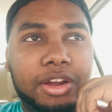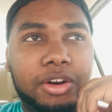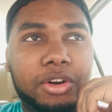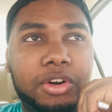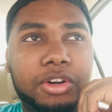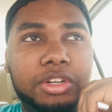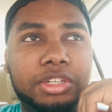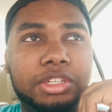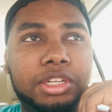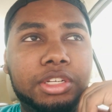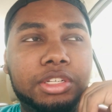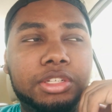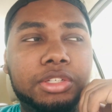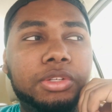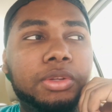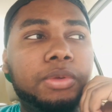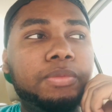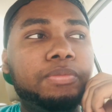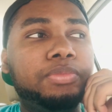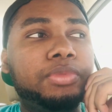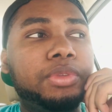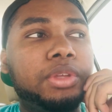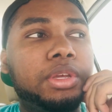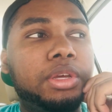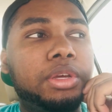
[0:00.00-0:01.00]
or just,
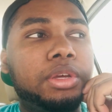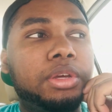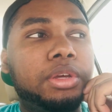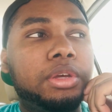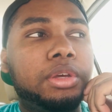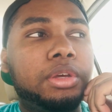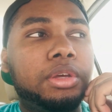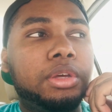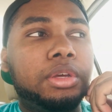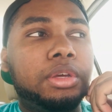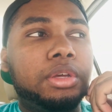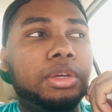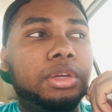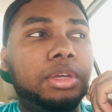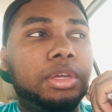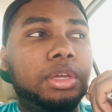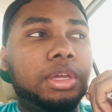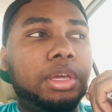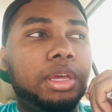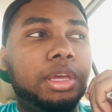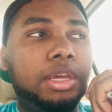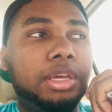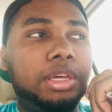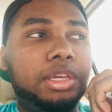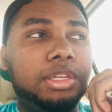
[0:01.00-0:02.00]

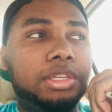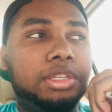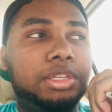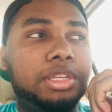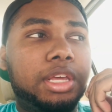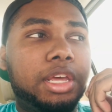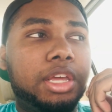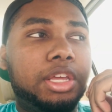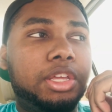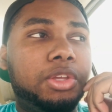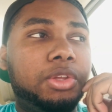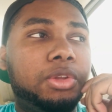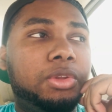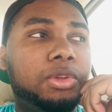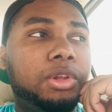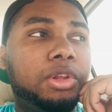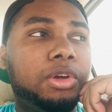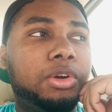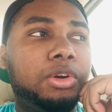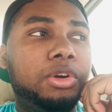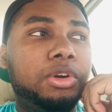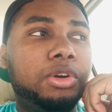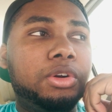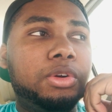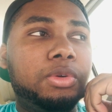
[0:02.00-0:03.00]
it's that you
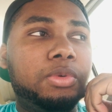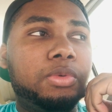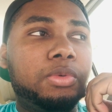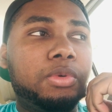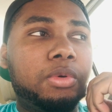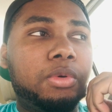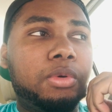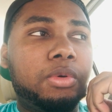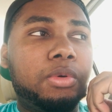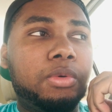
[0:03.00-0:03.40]
learn,